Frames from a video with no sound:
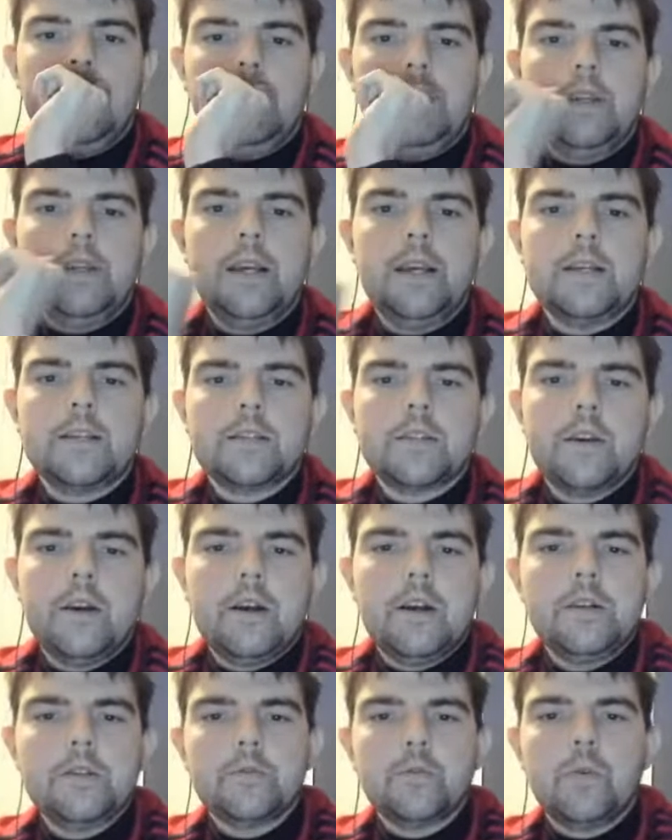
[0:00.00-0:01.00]
Yes,
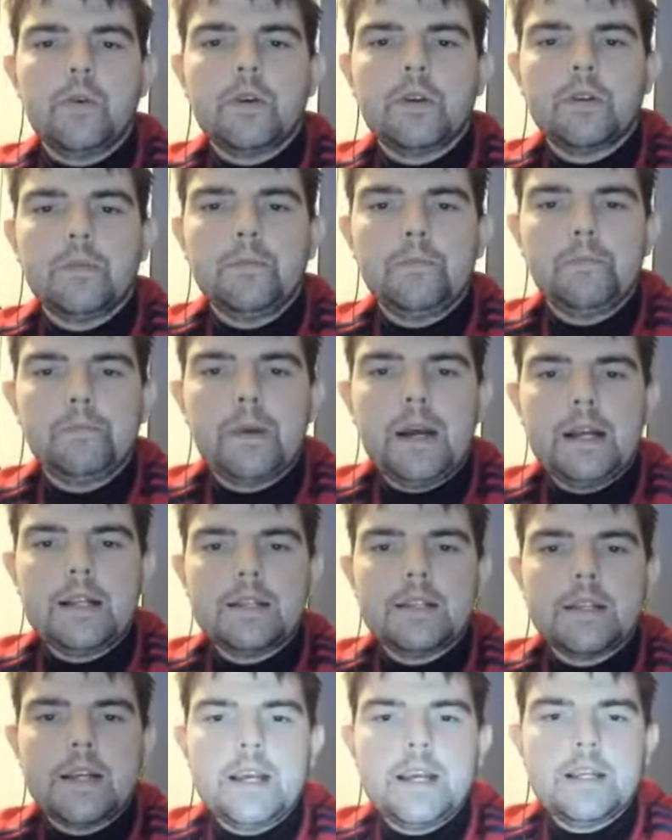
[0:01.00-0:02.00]
guys, welcome back
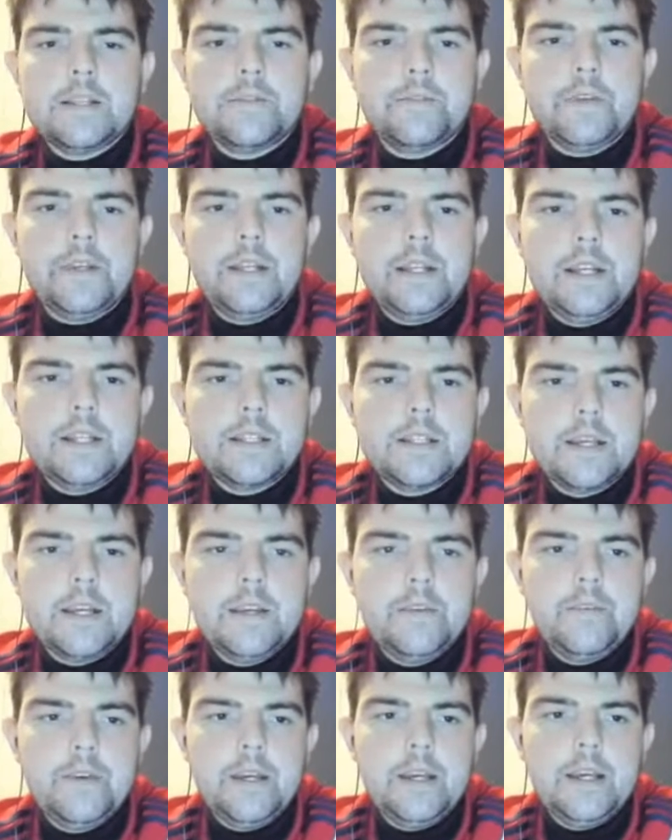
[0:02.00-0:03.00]
to
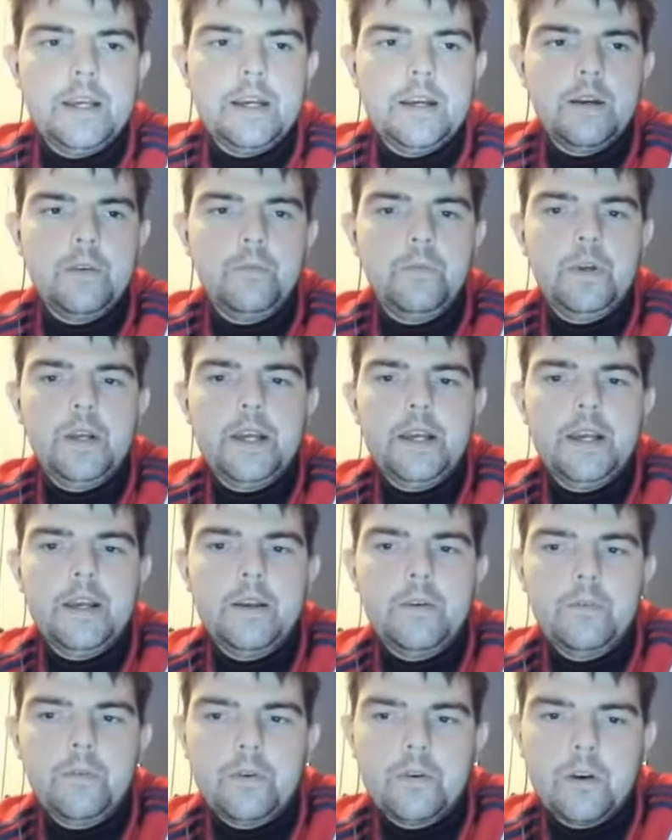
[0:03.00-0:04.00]
SFeatleyTV, and we're
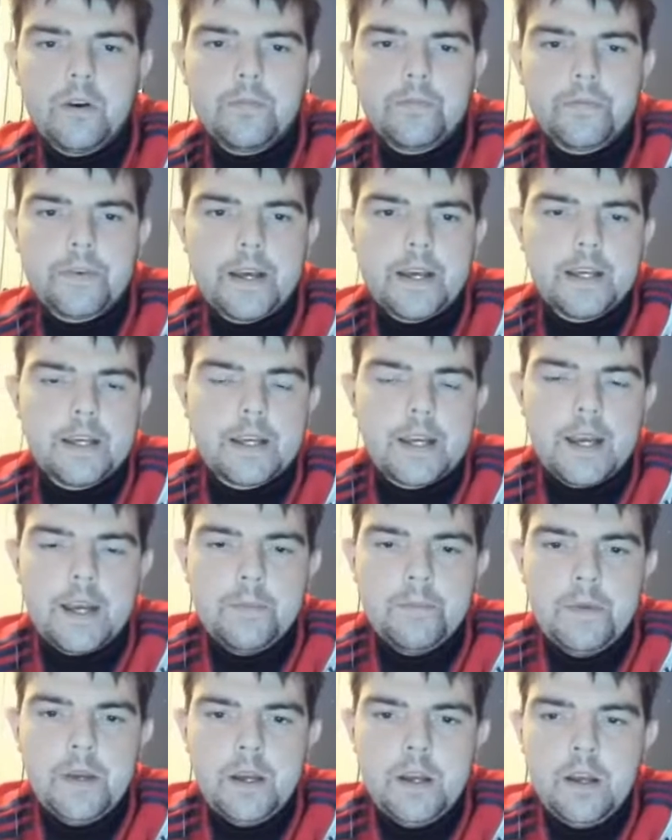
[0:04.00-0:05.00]
here with our fan cam
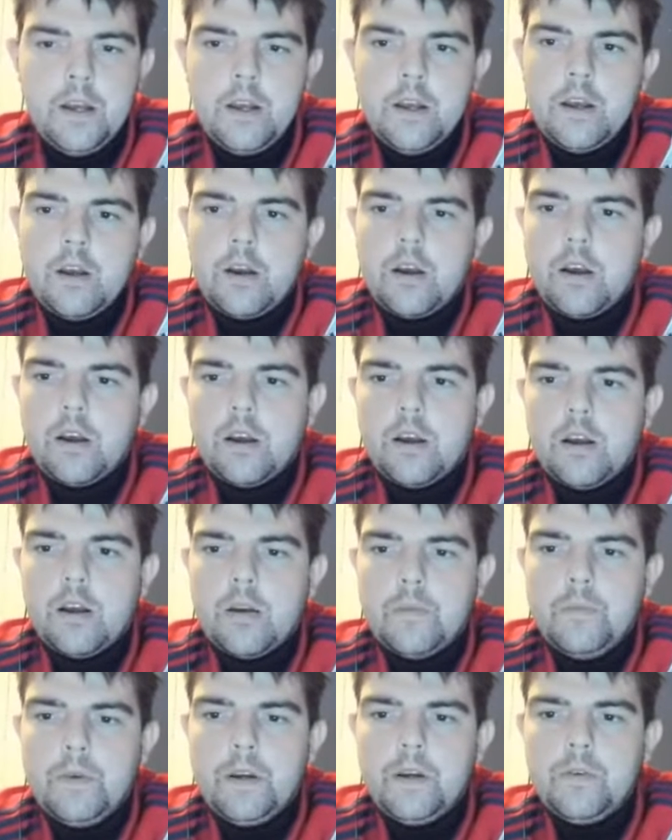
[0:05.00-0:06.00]

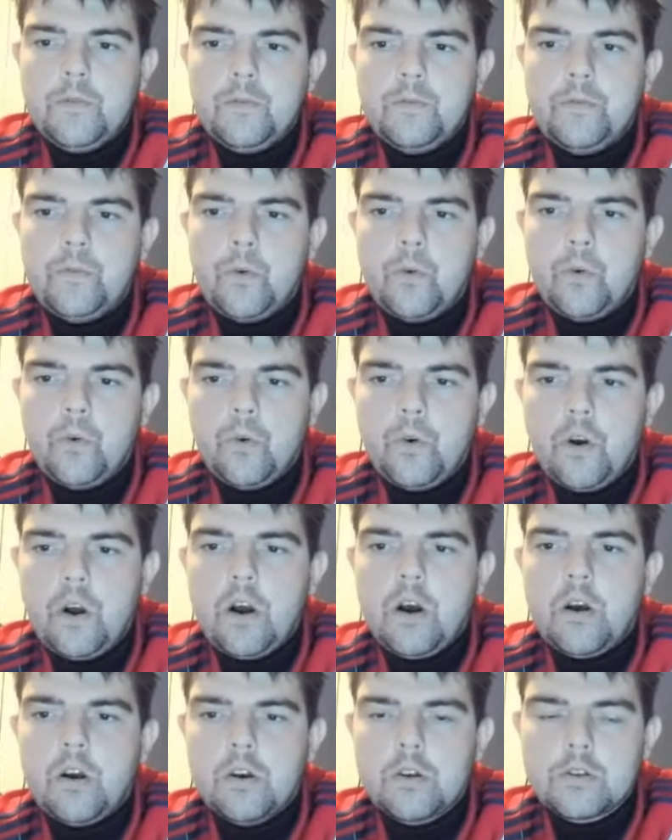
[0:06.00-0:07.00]
for
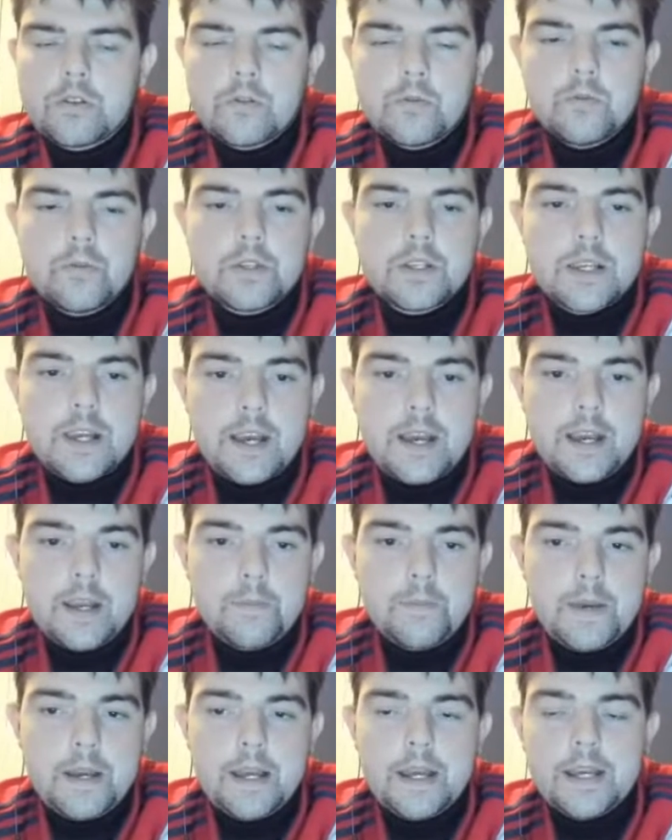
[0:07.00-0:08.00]
Arsenal's
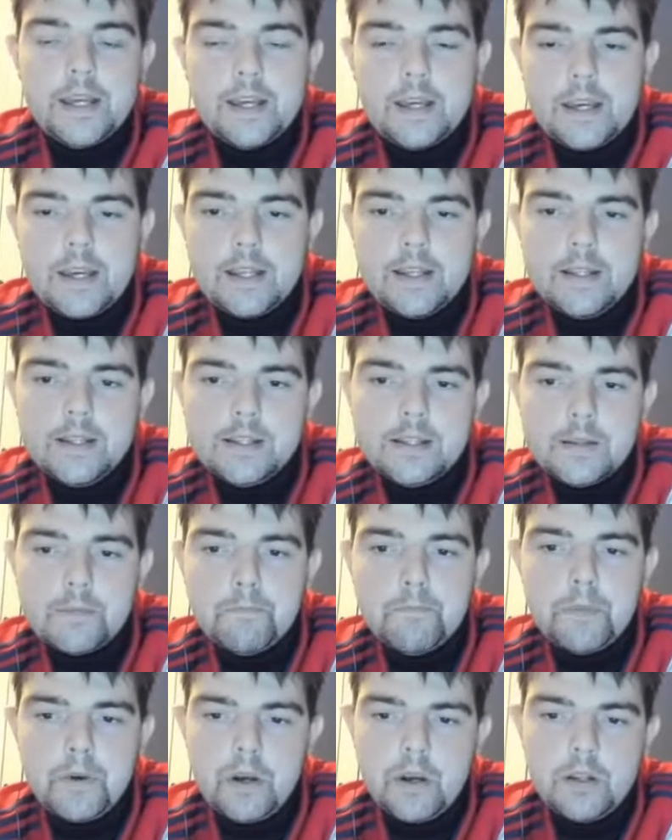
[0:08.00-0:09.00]
game against
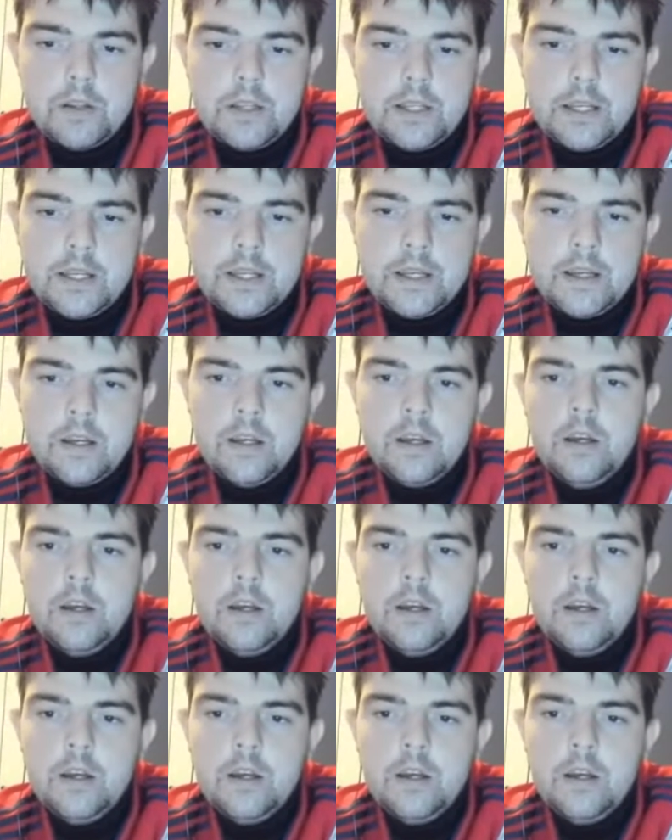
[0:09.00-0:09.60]
Burnley,